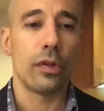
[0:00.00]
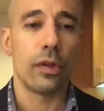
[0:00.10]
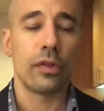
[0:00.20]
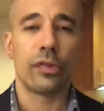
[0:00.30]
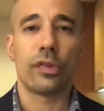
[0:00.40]

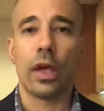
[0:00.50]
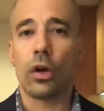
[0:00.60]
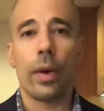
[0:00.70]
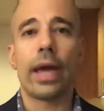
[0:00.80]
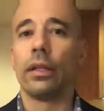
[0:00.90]

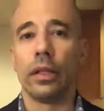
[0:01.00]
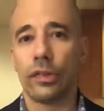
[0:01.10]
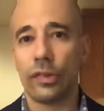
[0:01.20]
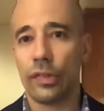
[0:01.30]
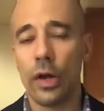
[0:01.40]

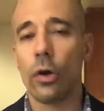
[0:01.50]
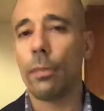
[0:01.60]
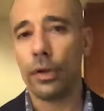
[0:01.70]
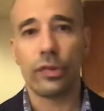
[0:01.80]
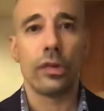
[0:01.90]
psychoanalysts,
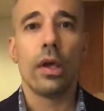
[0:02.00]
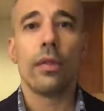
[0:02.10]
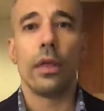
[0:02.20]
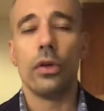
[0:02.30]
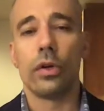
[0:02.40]

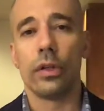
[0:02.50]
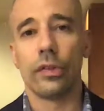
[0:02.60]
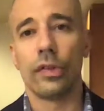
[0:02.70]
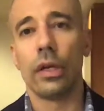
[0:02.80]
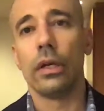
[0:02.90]
therapists that you can
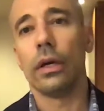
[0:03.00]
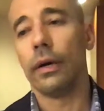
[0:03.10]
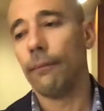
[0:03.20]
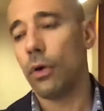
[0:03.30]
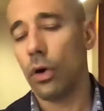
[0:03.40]
see,
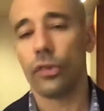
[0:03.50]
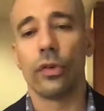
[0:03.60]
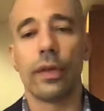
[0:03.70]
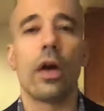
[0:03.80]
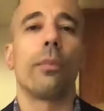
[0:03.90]

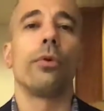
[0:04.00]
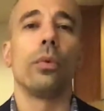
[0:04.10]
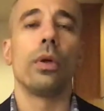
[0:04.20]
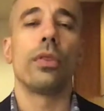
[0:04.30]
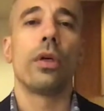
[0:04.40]
also to help
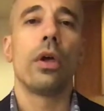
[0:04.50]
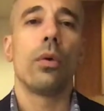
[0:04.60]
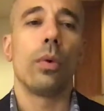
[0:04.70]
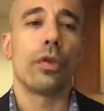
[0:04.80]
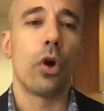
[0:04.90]
you
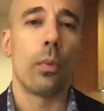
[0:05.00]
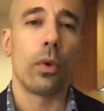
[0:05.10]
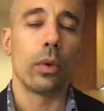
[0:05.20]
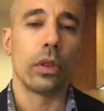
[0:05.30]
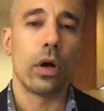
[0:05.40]
with
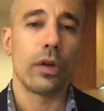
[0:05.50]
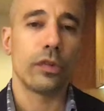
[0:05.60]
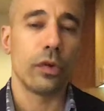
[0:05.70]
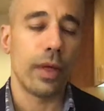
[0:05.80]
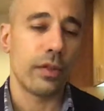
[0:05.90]
coping with
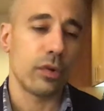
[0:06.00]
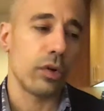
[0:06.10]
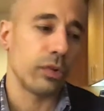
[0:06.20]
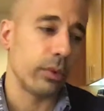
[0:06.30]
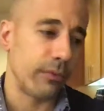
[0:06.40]
loss. So that's
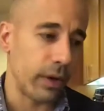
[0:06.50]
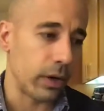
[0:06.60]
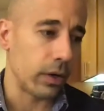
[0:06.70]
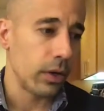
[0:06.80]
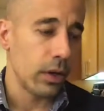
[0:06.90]
also a
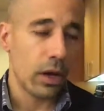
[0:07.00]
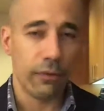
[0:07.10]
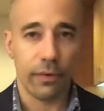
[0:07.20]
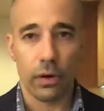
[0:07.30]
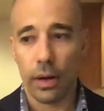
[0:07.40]

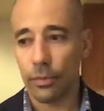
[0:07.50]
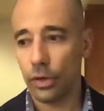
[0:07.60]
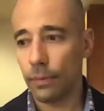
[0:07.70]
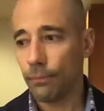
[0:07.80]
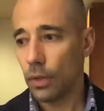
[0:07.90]
fair
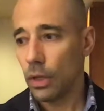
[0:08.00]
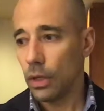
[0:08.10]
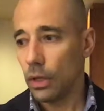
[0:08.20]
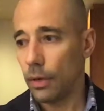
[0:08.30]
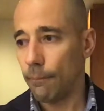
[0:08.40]
option.
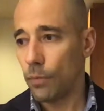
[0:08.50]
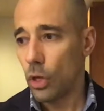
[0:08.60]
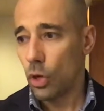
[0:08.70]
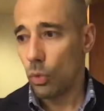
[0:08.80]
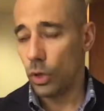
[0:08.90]

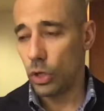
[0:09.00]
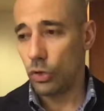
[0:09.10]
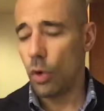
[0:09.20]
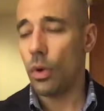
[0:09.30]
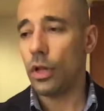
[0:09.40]
What
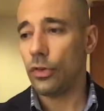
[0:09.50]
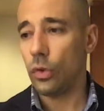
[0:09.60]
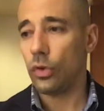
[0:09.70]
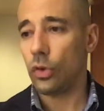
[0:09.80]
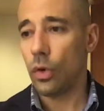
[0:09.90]
you don't want to
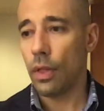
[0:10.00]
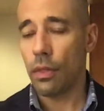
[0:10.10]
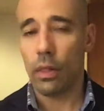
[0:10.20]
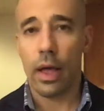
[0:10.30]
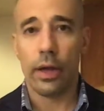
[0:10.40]
do is go
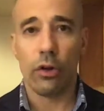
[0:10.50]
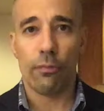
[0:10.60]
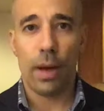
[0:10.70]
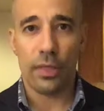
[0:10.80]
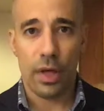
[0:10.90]
down the line
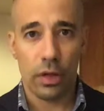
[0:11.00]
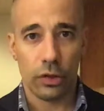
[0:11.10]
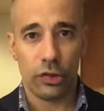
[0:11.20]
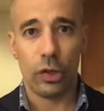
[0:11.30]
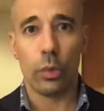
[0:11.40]
of
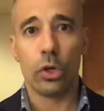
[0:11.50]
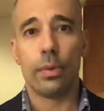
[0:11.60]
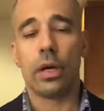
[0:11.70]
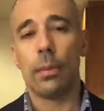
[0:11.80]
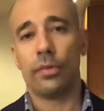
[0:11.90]
pathology, where
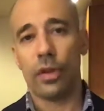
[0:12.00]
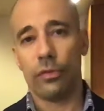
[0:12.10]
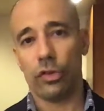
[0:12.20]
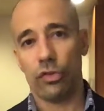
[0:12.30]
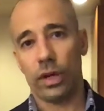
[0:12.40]
you become
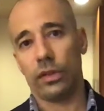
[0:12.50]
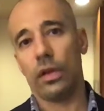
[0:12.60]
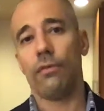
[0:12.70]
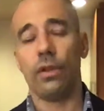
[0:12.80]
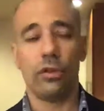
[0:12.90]

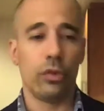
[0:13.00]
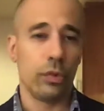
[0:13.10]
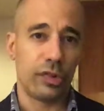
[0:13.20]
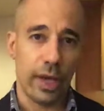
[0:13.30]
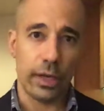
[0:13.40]
self-destructive and
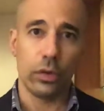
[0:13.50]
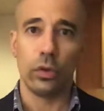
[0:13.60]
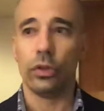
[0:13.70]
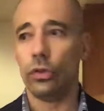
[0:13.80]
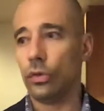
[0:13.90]

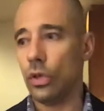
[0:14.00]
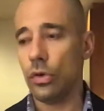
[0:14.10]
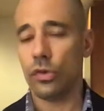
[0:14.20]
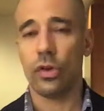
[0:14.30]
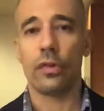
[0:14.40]
suicidal,
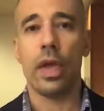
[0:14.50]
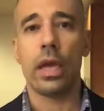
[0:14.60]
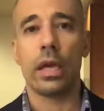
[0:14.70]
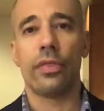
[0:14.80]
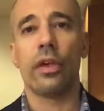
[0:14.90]
and you start
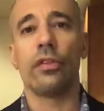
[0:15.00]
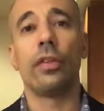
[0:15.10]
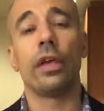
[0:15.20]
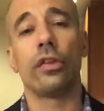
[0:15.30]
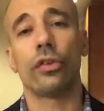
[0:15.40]
taking things
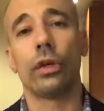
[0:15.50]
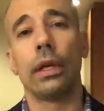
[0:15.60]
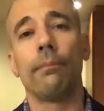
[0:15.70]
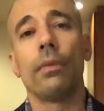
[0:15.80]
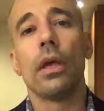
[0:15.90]
to the
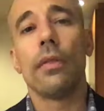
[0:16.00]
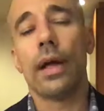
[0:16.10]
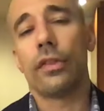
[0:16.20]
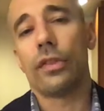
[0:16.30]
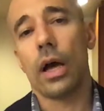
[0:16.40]
extreme.
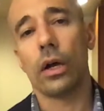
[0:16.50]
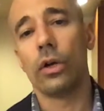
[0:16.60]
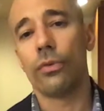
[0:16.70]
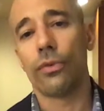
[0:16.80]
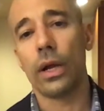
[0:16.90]
That's not
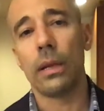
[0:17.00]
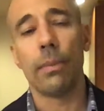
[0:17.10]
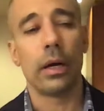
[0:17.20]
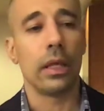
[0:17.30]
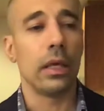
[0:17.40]
good for
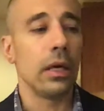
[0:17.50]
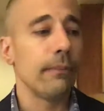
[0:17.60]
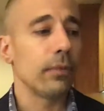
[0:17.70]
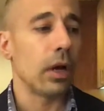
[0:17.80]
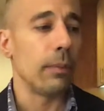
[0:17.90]
anybody.
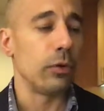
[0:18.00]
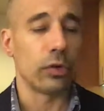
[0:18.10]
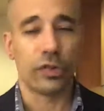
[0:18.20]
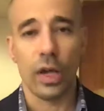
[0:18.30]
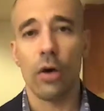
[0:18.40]

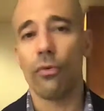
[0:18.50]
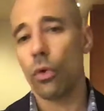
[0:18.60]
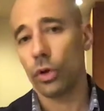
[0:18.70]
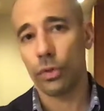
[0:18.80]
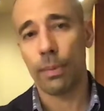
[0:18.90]
Yourself
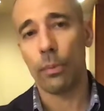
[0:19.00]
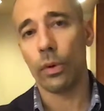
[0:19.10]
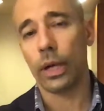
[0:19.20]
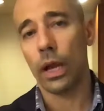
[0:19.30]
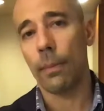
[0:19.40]
or
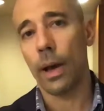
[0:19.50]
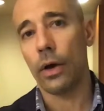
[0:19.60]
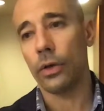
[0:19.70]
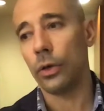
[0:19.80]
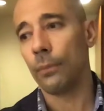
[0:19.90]
people who care
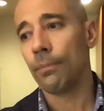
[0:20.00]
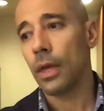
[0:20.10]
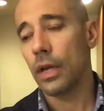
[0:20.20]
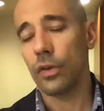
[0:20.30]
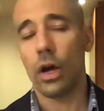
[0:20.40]
about you.
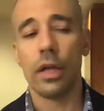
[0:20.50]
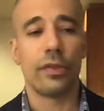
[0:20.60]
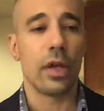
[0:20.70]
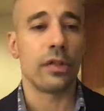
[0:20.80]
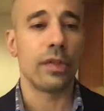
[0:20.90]

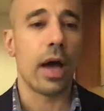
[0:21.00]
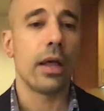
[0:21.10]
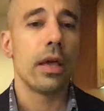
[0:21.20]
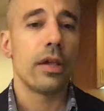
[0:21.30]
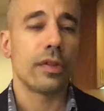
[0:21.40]
It's
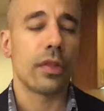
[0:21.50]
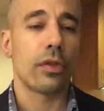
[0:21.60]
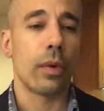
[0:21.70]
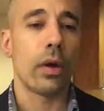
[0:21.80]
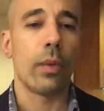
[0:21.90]

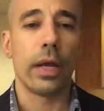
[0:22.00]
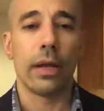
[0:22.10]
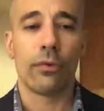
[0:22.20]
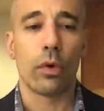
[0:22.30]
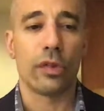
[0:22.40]
not the right way
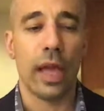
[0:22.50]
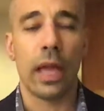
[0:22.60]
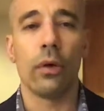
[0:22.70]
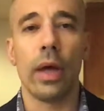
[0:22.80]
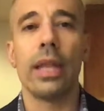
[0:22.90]
to, of course,
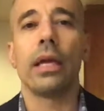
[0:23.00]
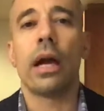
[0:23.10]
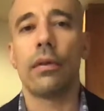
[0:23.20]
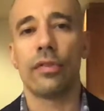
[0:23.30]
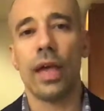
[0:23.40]
handle any
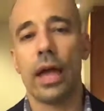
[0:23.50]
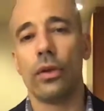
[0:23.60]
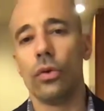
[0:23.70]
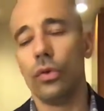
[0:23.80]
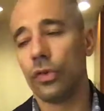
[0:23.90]
kind of
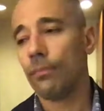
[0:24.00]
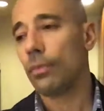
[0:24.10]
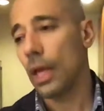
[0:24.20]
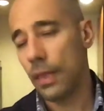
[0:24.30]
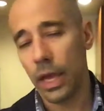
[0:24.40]
sad news,
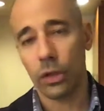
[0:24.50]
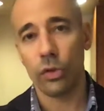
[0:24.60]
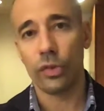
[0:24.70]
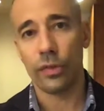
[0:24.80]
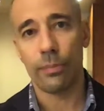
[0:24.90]
and that
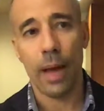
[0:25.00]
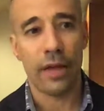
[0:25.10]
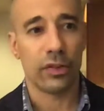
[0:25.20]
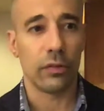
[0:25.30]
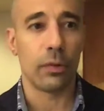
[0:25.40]
includes the
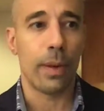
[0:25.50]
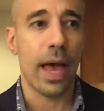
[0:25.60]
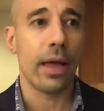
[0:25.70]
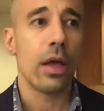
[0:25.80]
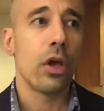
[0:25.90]
passing of your
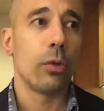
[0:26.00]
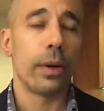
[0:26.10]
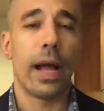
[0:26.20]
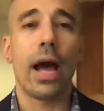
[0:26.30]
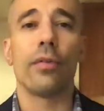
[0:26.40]
pet, no
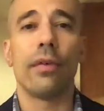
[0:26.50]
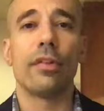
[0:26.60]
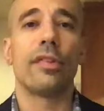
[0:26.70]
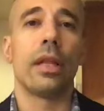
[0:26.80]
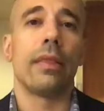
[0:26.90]
matter how
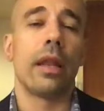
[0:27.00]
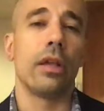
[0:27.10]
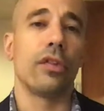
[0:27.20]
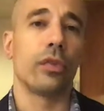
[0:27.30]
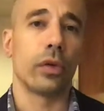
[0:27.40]
devastating that
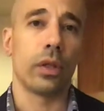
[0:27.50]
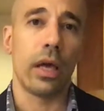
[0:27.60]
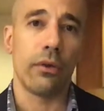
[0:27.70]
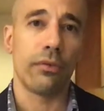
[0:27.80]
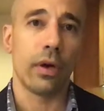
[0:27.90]
is for your
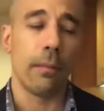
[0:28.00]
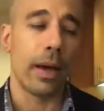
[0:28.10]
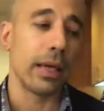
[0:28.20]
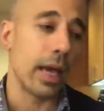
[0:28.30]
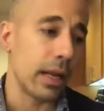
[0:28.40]
life.
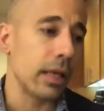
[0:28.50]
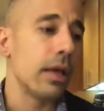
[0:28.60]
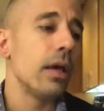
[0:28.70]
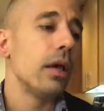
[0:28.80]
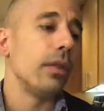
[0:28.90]
I get
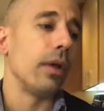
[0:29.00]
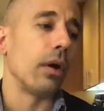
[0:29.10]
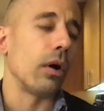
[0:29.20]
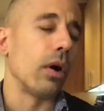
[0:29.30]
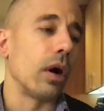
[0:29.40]
it.
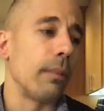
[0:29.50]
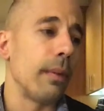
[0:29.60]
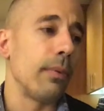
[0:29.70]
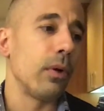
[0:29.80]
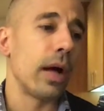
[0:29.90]
There are
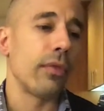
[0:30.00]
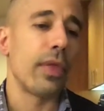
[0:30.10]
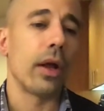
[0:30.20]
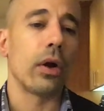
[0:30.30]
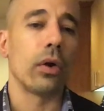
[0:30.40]
people
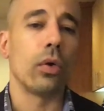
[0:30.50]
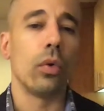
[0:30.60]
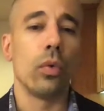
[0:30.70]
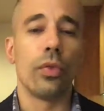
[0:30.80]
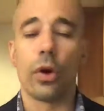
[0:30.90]
out there
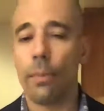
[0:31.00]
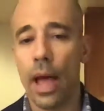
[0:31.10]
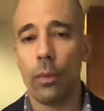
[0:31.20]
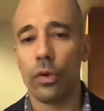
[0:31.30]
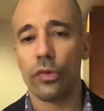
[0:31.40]
who their
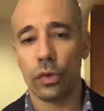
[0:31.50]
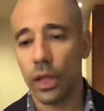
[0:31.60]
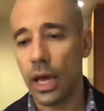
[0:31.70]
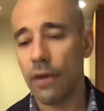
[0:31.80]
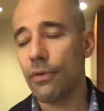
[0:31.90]
pet was their
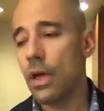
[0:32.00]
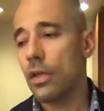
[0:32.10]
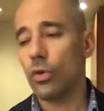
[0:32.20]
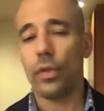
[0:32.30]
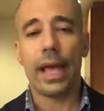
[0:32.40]
life.
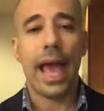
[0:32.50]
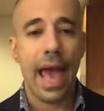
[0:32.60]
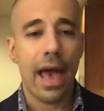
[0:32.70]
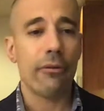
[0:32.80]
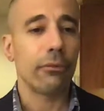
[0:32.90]
It's all they
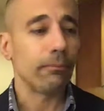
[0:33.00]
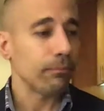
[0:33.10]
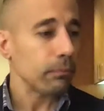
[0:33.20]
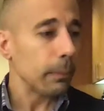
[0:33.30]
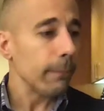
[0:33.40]
have.